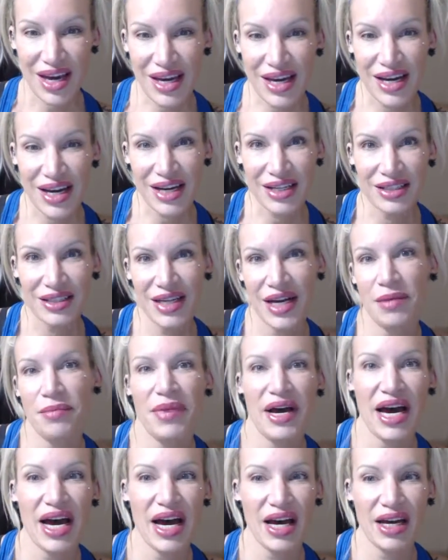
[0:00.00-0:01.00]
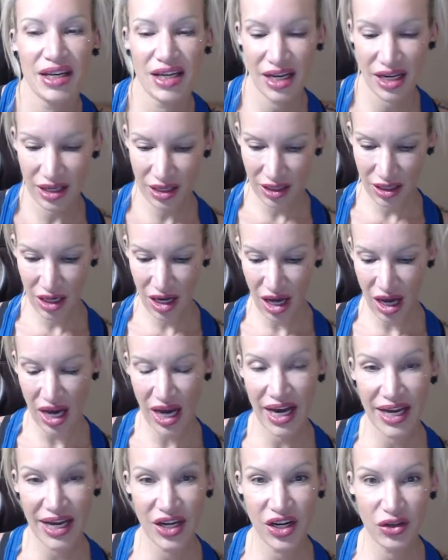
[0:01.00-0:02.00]
Hey guys, I'm back.
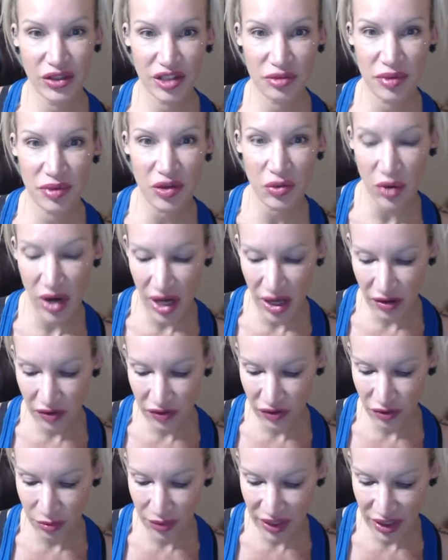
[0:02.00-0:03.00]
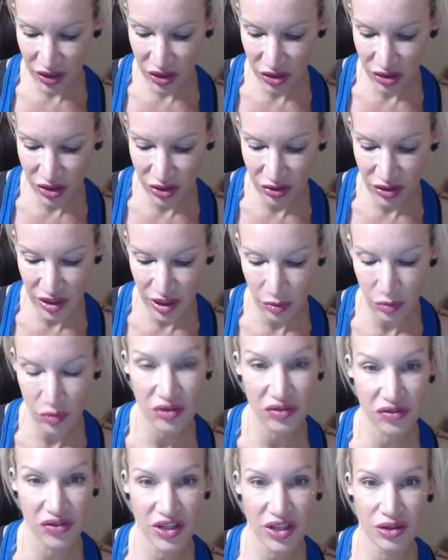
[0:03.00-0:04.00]
I know it's been a while for me to do some
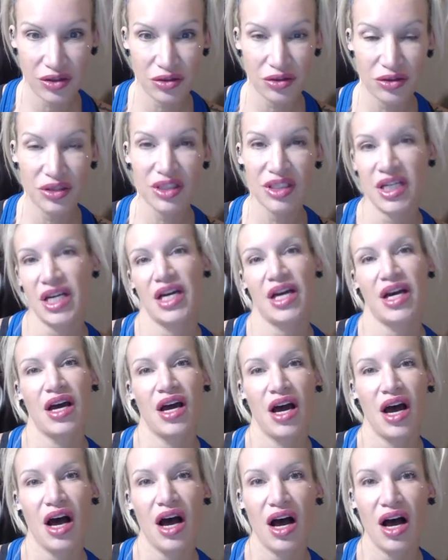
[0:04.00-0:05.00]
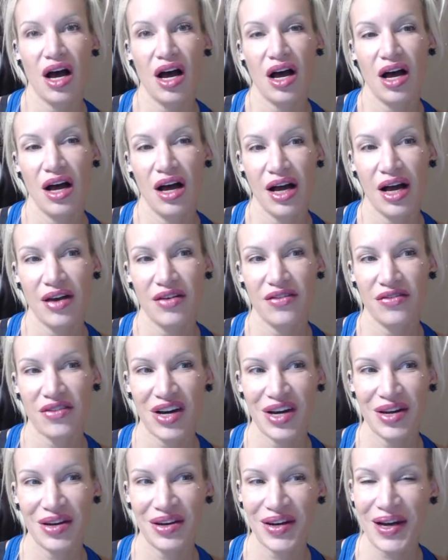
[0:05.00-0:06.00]
reviews. I've
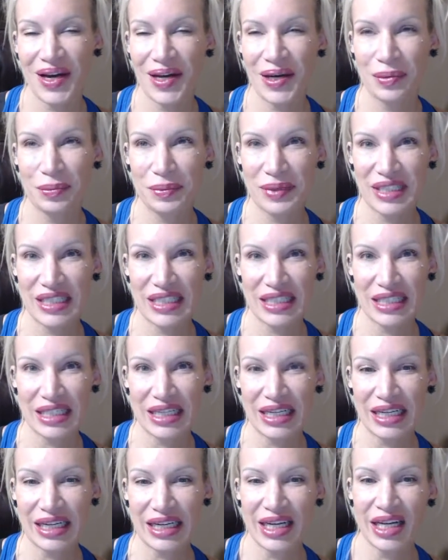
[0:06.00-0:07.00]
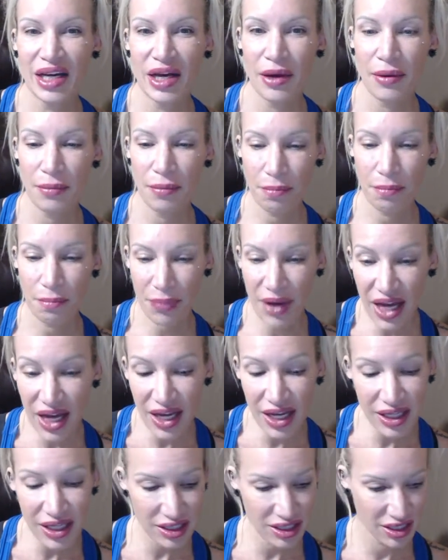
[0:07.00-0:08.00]
gotten kind of busy,
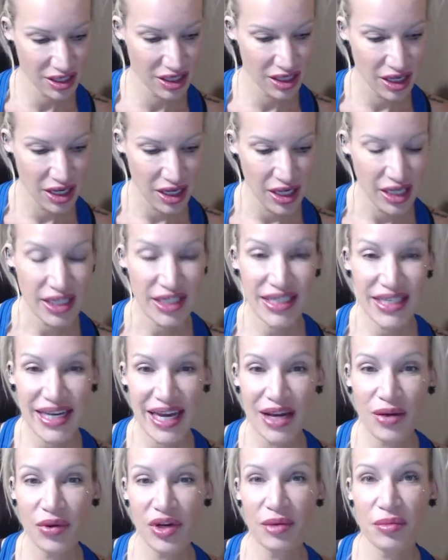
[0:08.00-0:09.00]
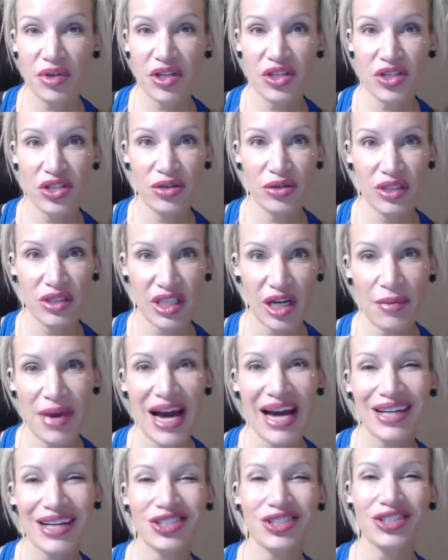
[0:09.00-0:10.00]
but today what I'm going to do is I'm
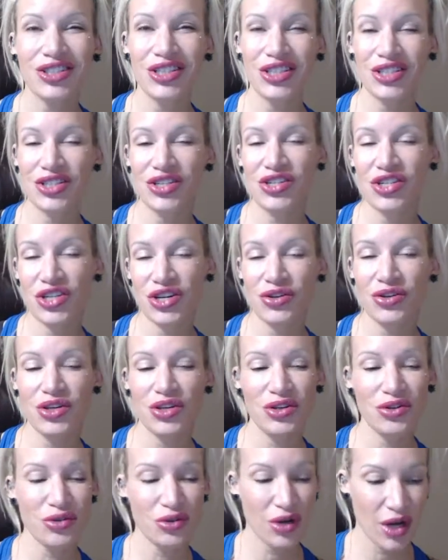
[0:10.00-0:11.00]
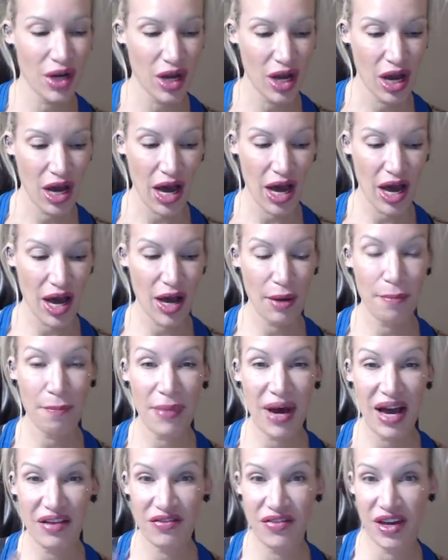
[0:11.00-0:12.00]
actually going to show you uh,
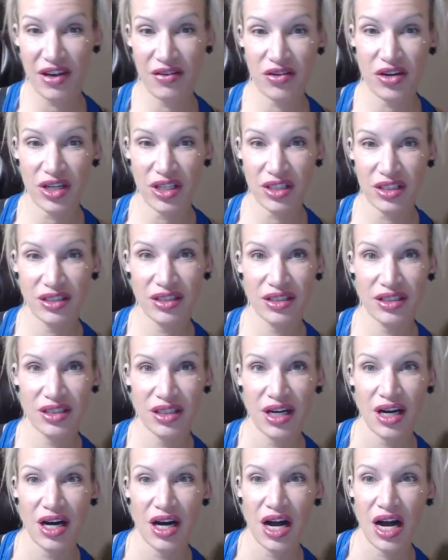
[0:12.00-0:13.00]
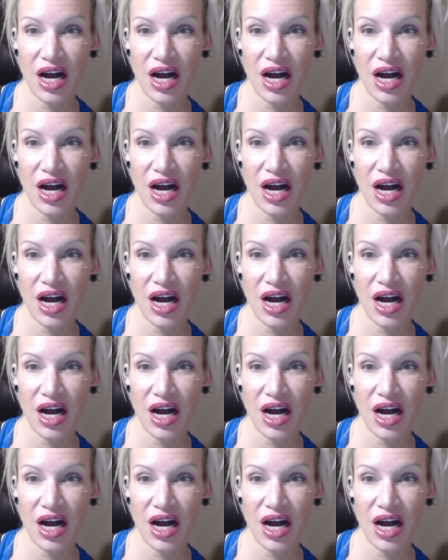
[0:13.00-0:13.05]
my favorites.